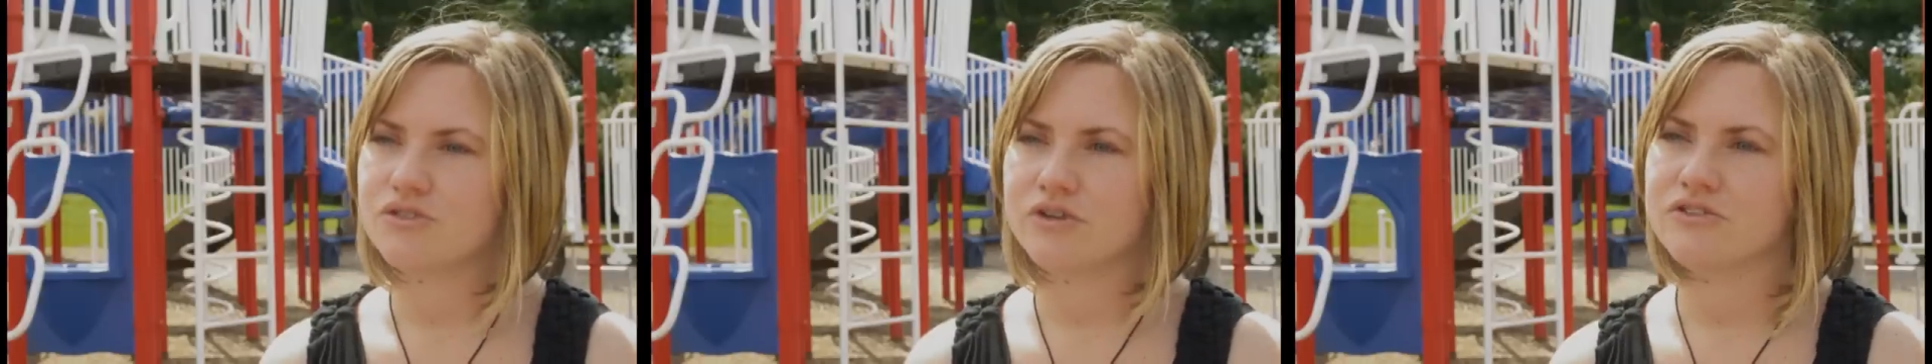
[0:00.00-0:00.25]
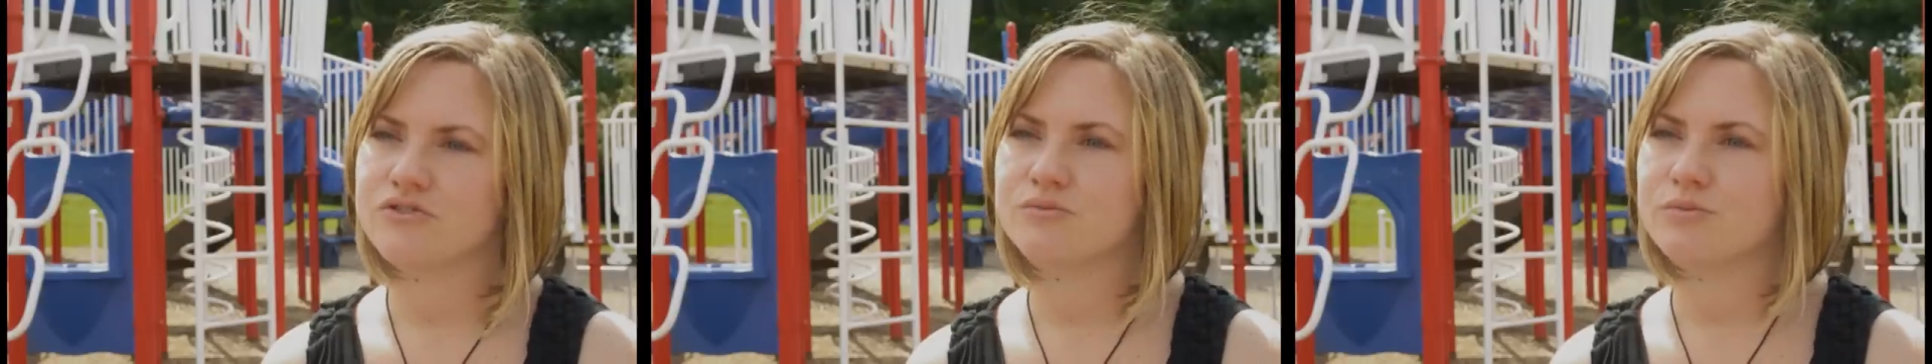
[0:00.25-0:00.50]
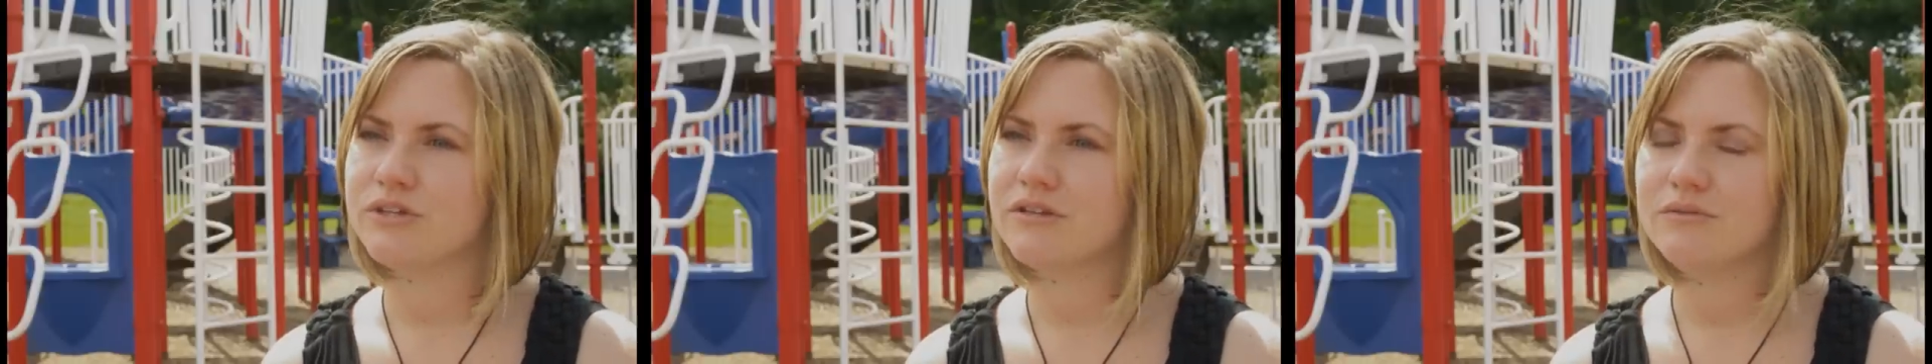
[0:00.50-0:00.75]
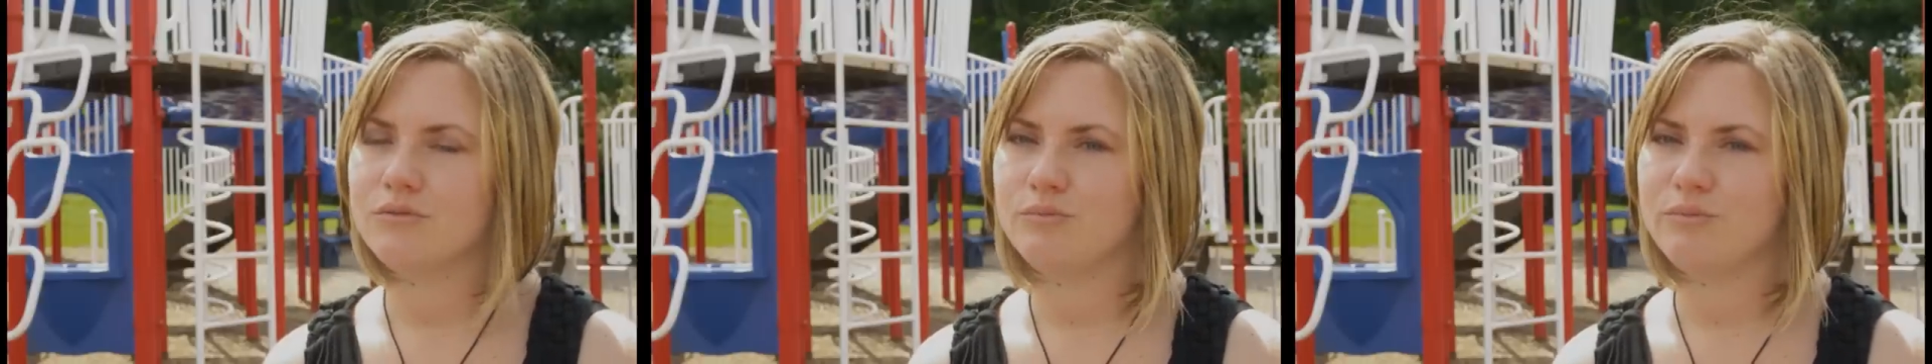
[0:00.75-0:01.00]
strangers
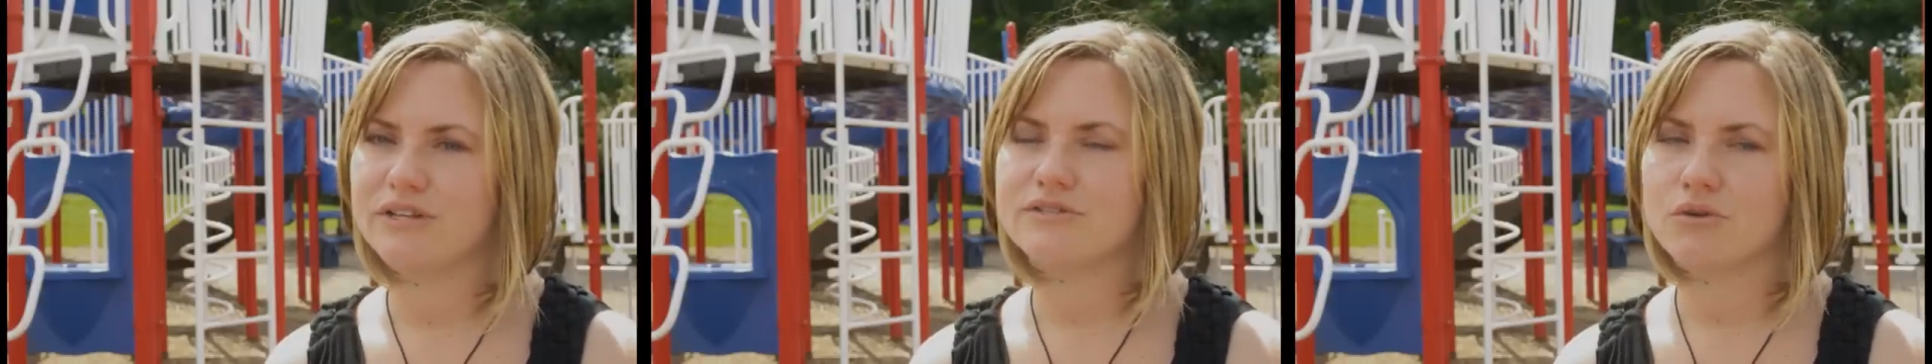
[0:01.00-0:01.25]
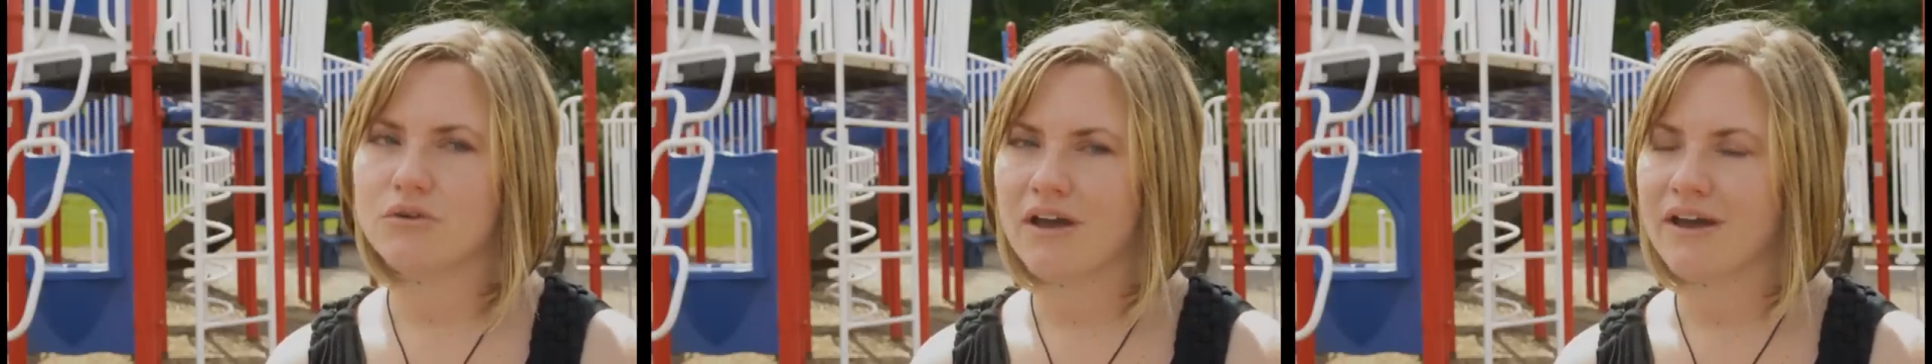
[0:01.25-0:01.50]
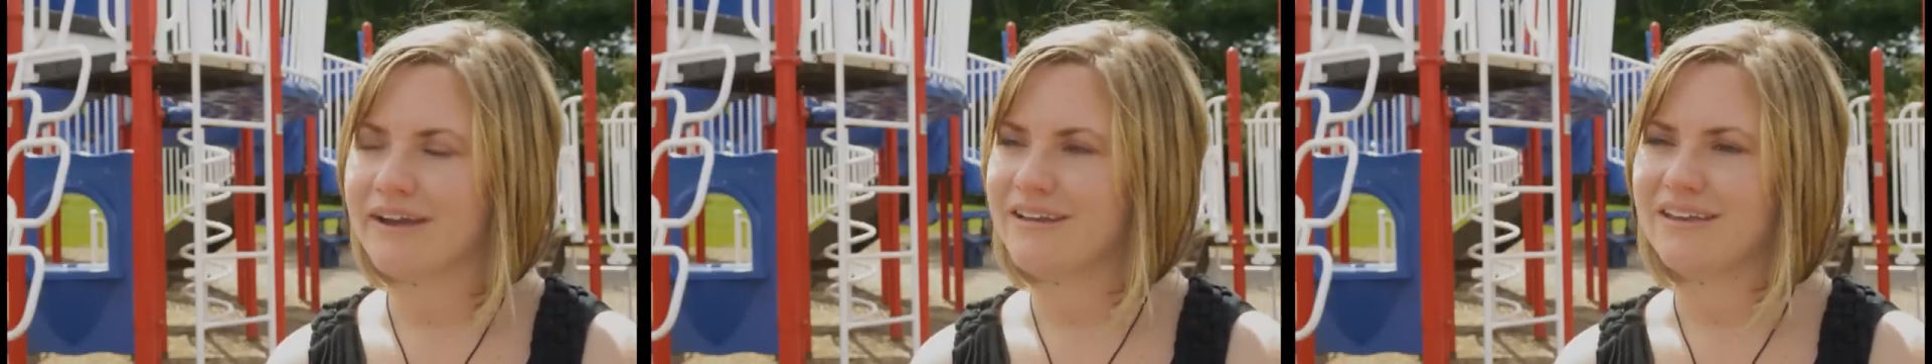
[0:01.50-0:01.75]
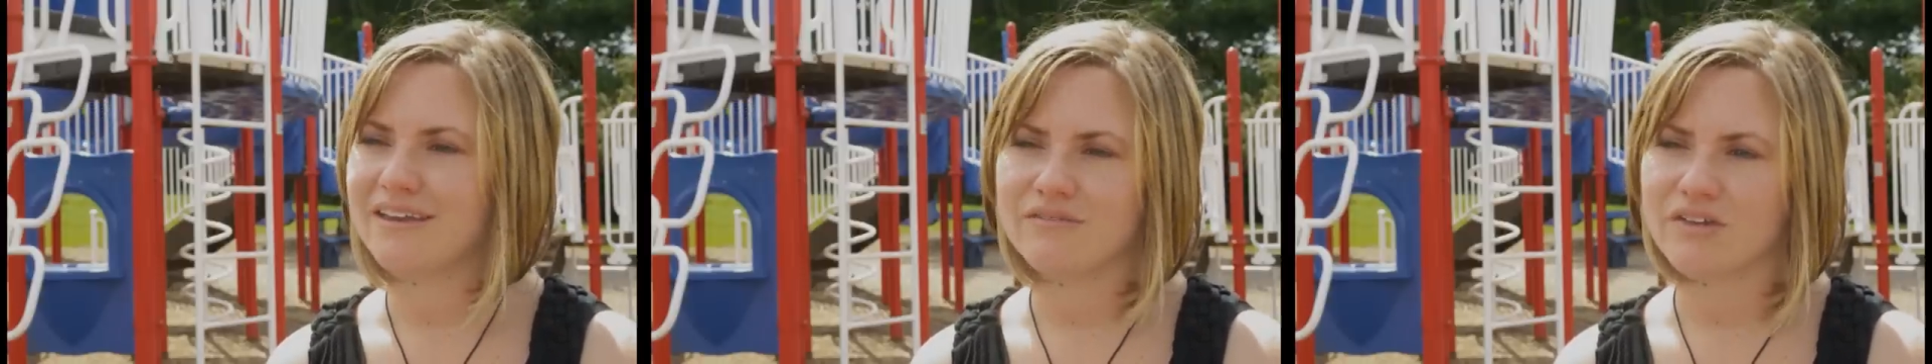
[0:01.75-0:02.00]
would be so kind
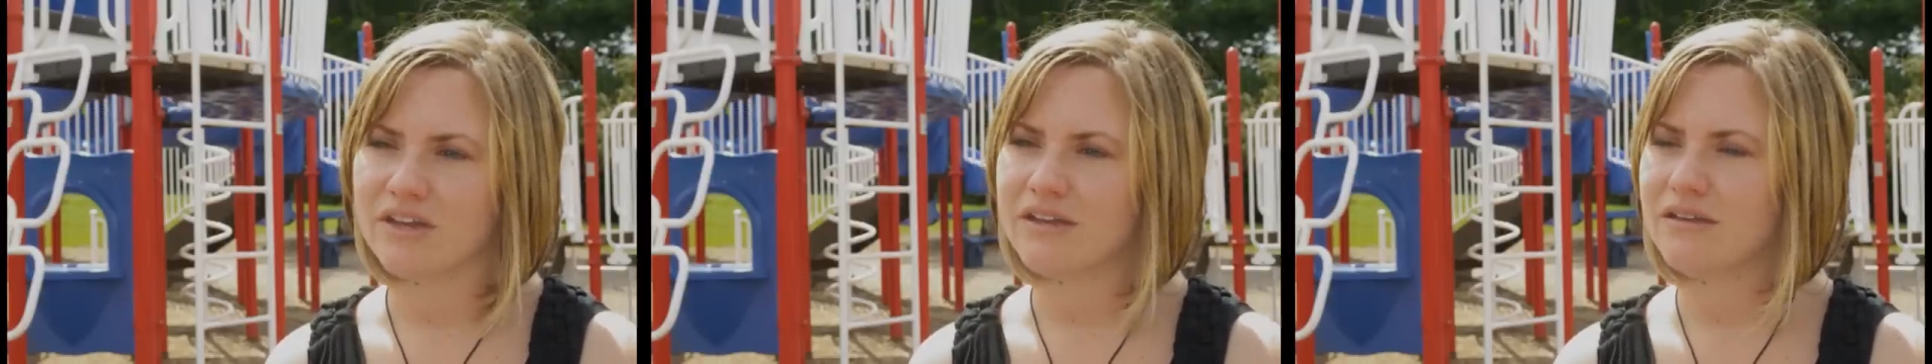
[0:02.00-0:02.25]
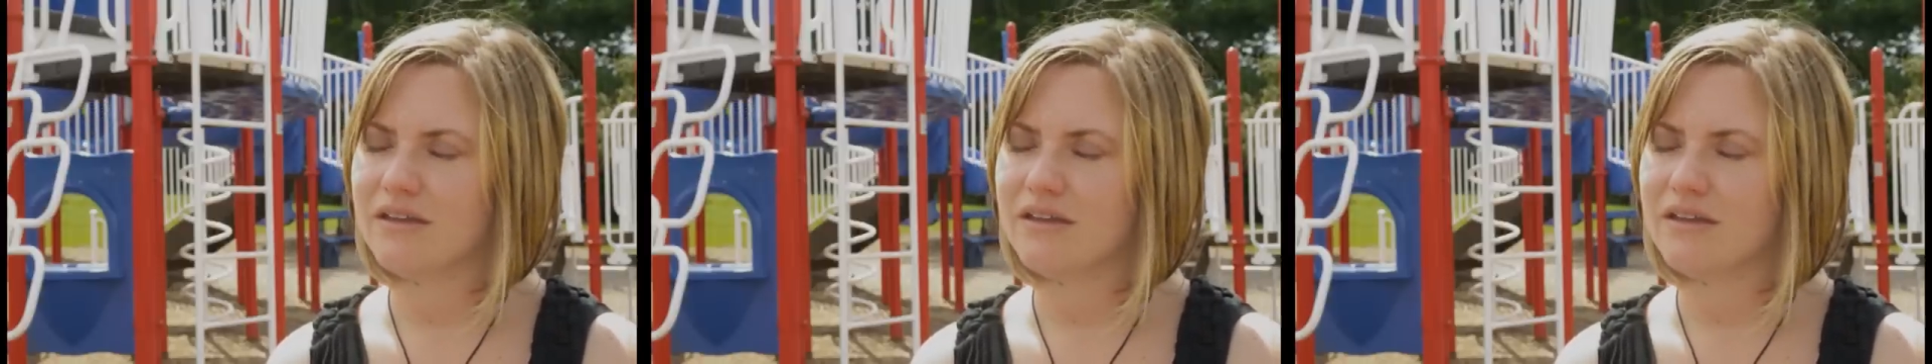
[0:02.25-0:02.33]
and giving.